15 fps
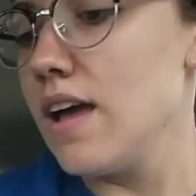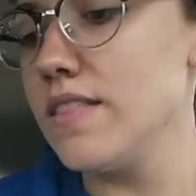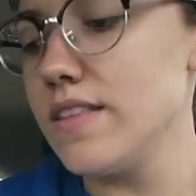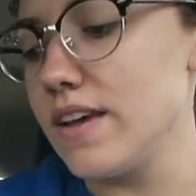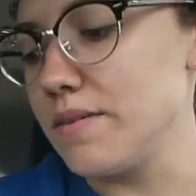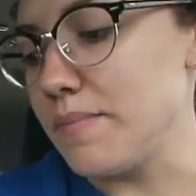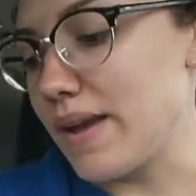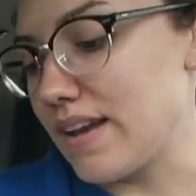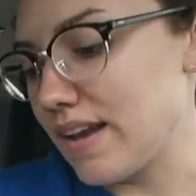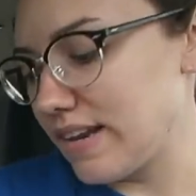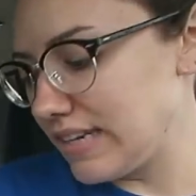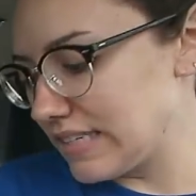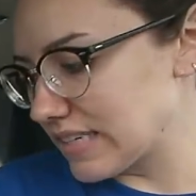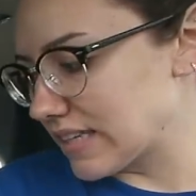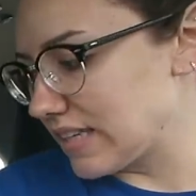And then, man, I
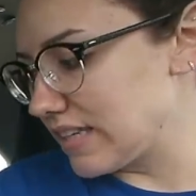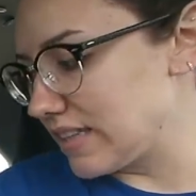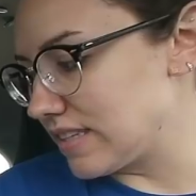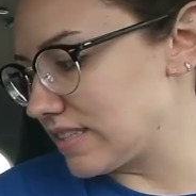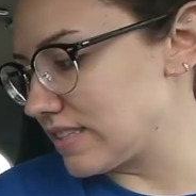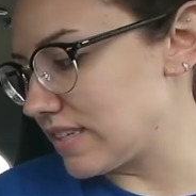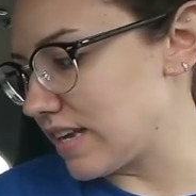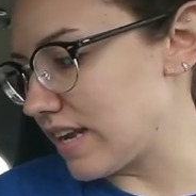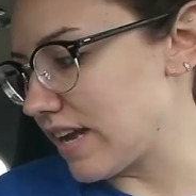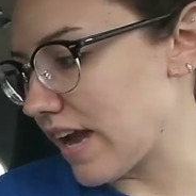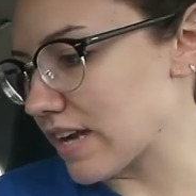need to clean this today.